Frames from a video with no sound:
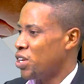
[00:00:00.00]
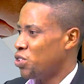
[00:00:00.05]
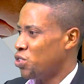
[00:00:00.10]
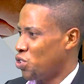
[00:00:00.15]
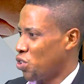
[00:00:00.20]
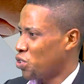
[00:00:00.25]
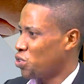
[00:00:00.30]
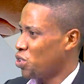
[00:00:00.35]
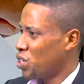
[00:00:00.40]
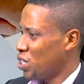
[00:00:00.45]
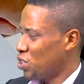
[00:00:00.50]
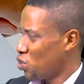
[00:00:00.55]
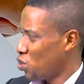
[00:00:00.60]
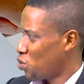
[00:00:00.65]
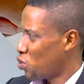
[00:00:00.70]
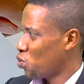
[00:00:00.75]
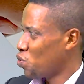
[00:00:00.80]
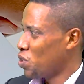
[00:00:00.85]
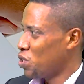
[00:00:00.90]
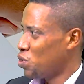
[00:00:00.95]
just now it's
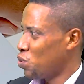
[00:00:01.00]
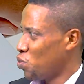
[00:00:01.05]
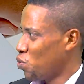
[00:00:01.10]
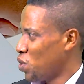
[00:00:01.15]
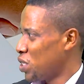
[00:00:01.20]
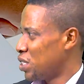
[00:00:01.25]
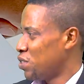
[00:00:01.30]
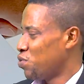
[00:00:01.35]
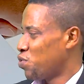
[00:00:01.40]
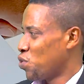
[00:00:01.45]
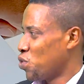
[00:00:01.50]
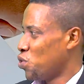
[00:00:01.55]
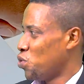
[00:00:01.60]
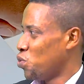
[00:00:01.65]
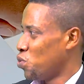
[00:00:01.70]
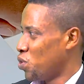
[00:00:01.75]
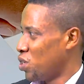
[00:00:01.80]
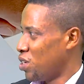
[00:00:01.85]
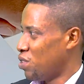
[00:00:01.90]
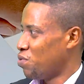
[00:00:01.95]
also going to be waiting for
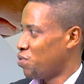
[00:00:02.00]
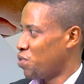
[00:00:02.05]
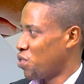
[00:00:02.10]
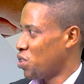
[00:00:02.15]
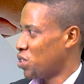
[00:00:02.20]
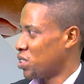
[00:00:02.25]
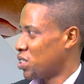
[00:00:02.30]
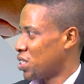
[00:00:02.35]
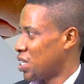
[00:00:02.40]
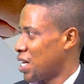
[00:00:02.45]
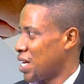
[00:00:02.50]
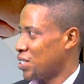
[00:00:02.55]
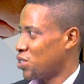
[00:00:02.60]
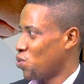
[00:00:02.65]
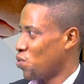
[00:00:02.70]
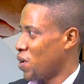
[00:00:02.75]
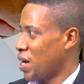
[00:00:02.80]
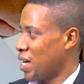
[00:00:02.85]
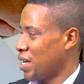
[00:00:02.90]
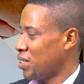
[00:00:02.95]
you in front. That's
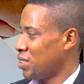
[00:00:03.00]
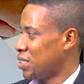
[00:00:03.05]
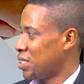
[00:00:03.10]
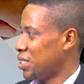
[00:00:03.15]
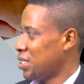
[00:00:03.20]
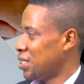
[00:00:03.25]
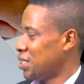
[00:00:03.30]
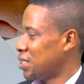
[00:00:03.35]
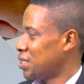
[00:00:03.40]
the way I just see it.